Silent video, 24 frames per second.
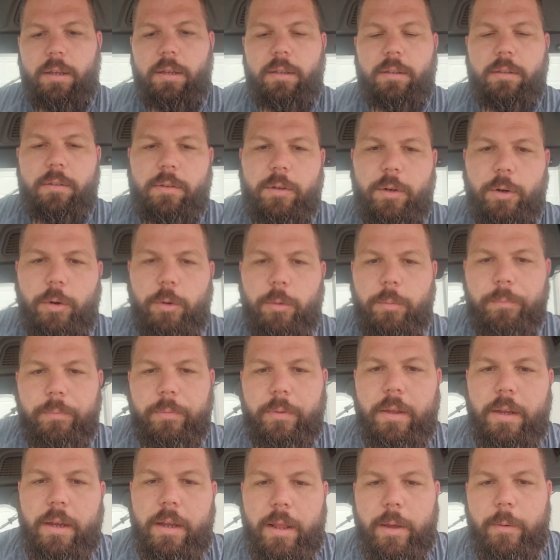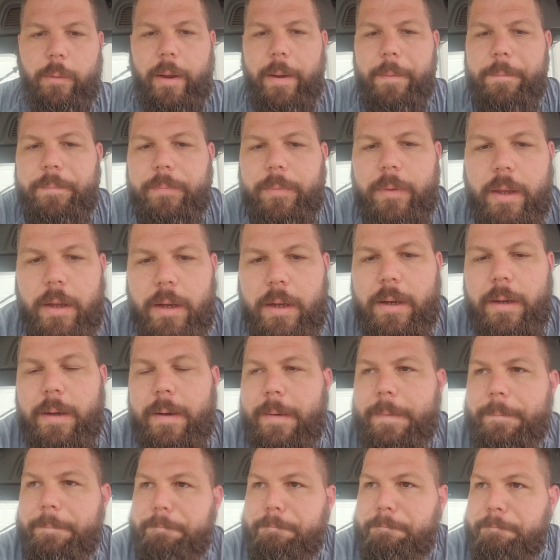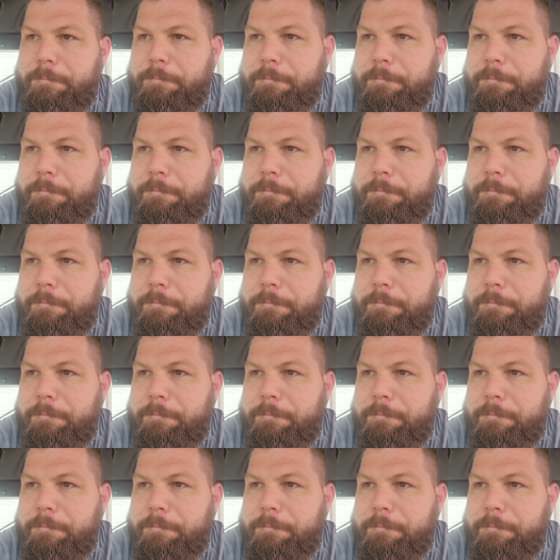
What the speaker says: So anyway, yeah,